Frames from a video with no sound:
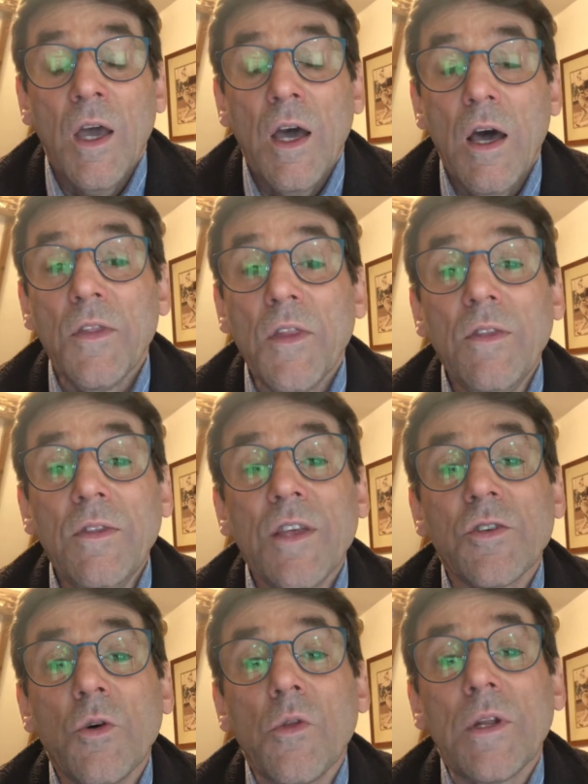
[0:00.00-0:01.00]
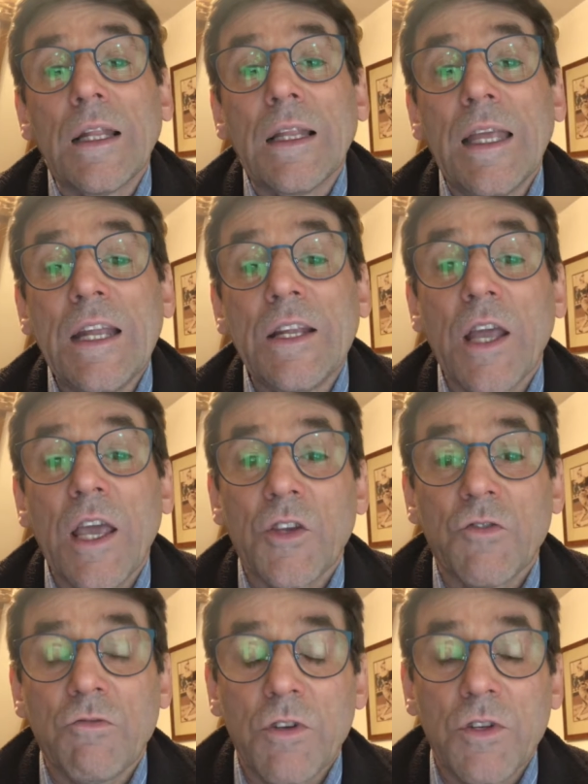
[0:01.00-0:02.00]
And then there's all the little hidden
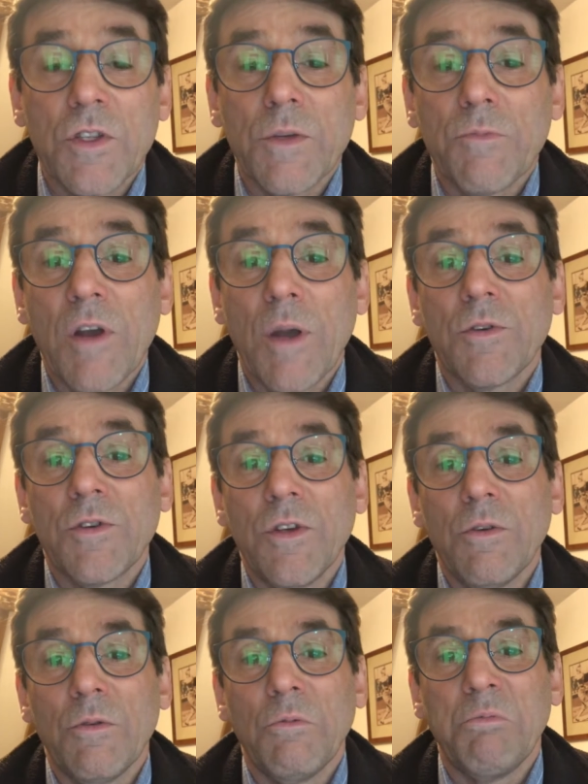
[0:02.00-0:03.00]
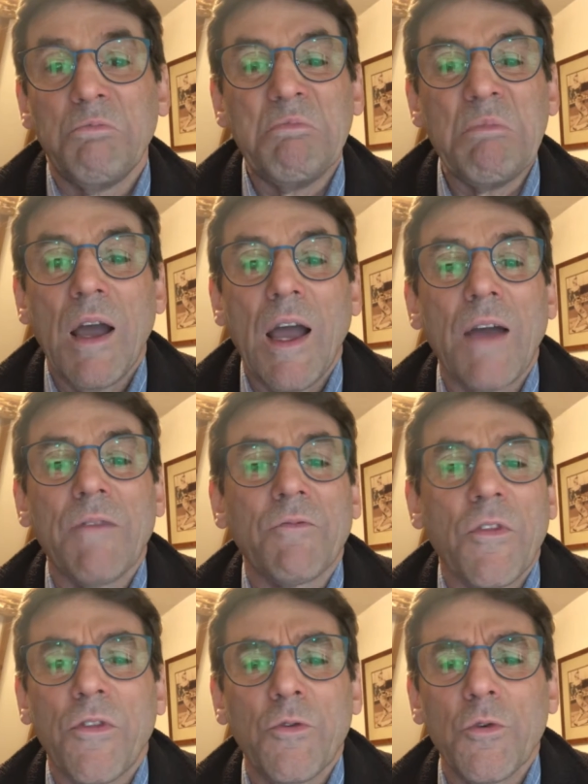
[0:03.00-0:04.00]
extras that perhaps you
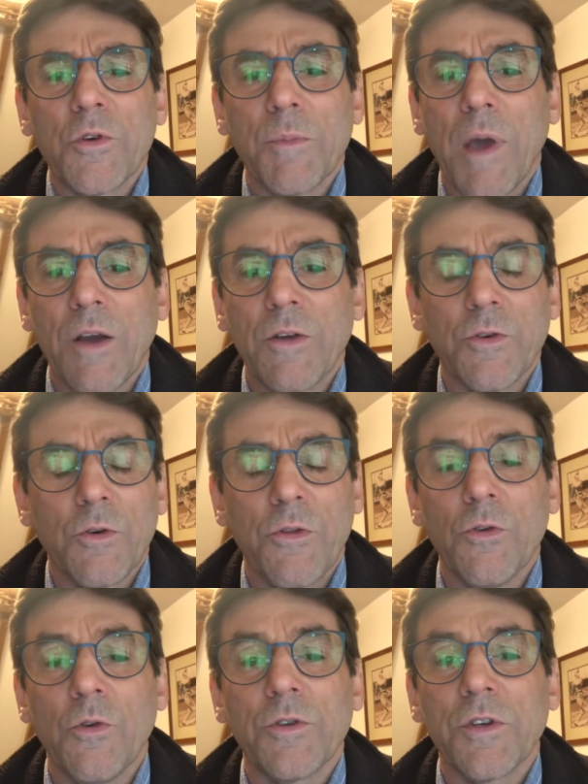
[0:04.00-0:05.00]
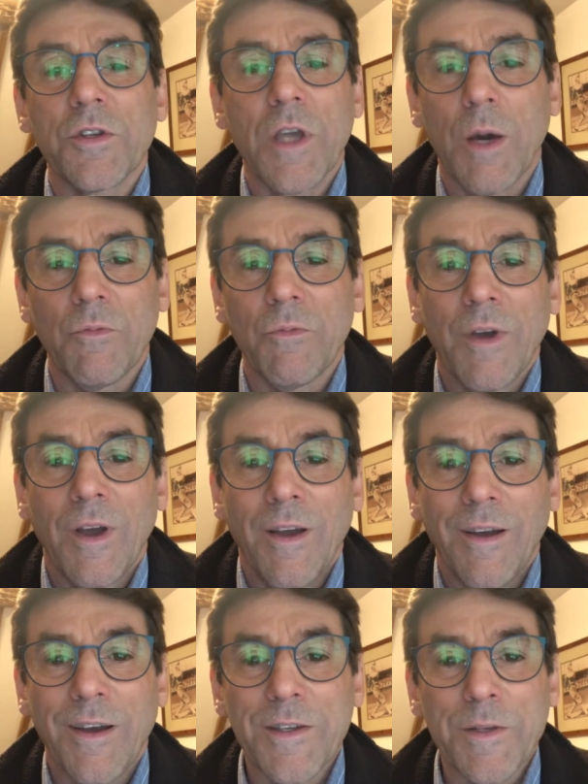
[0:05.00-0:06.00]
haven't thought about or thought just come
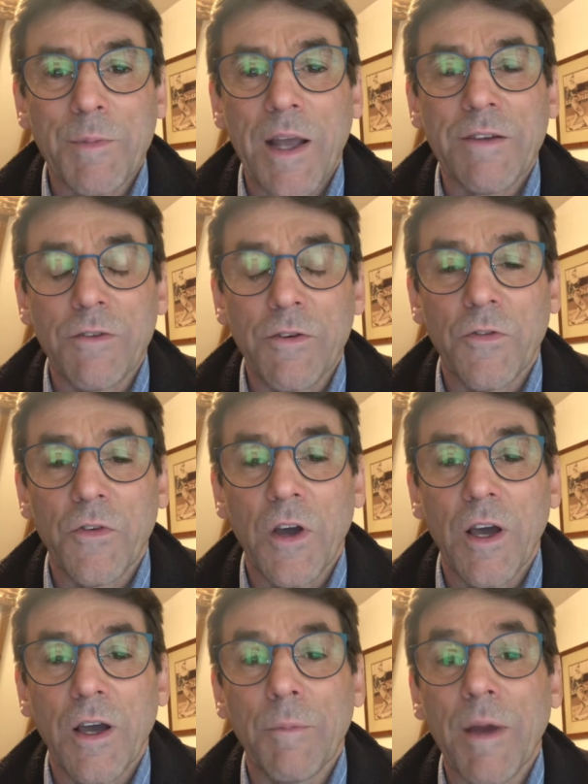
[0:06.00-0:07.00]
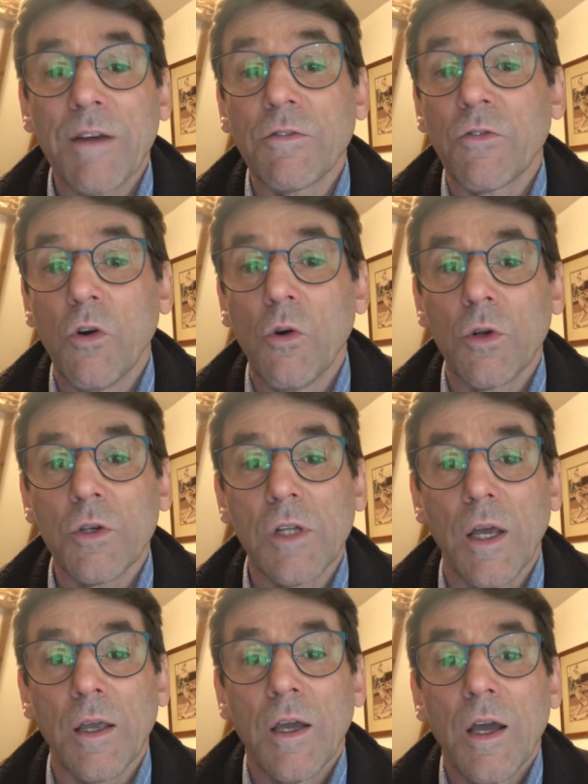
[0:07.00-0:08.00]
as a matter of course,
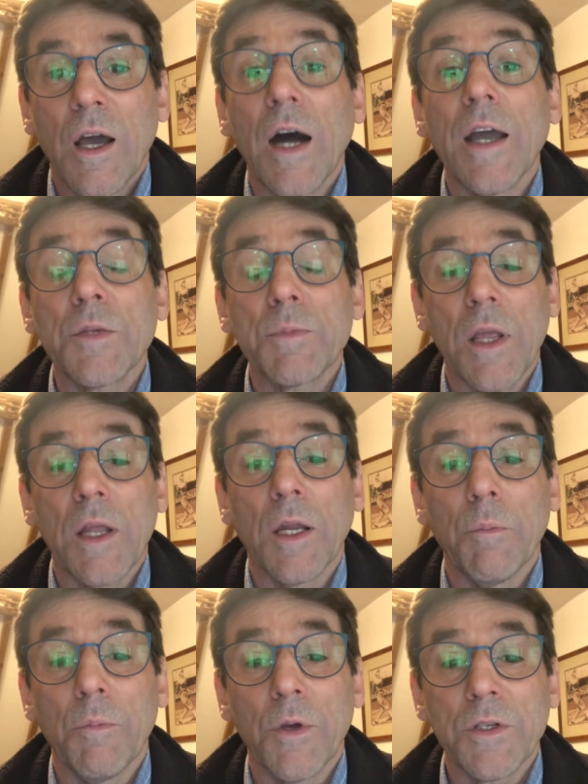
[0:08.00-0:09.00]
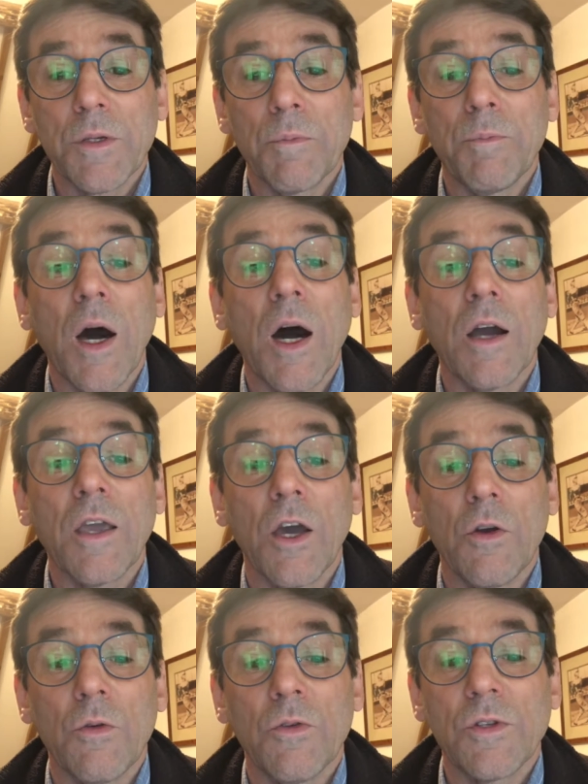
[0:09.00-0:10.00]
like ISBN numbers and
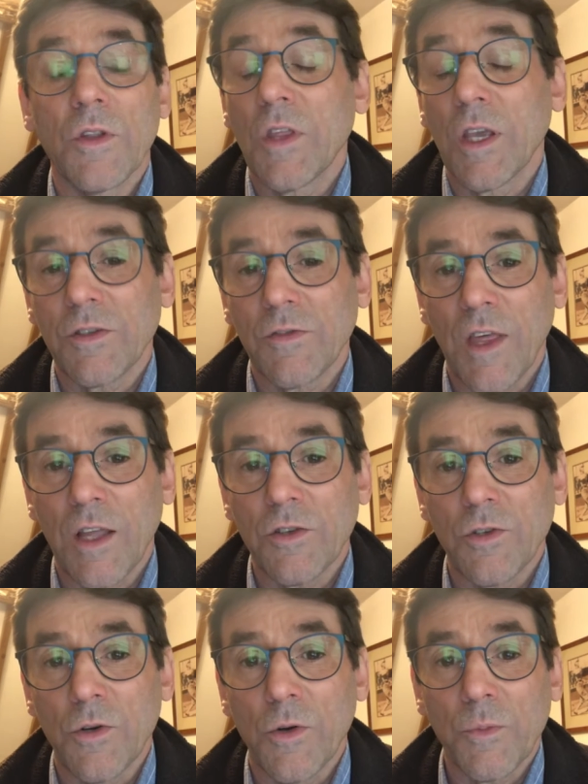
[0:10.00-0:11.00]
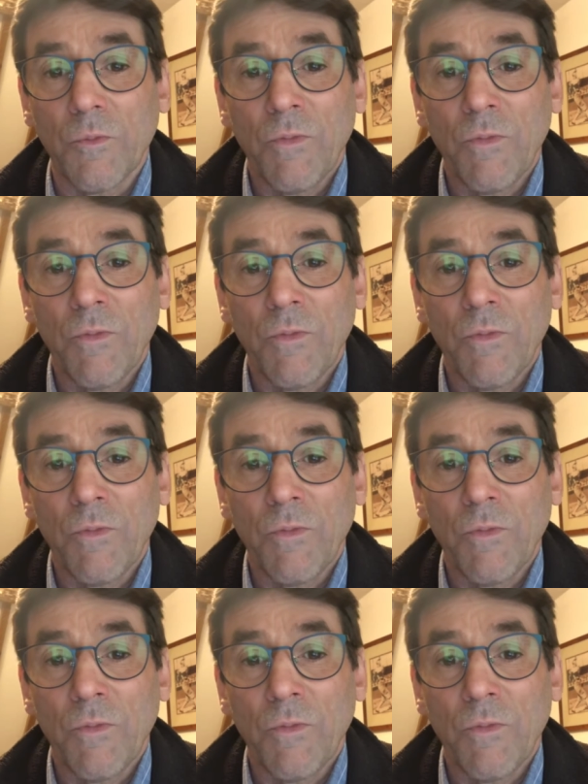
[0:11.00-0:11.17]
barcodes and things of that sort.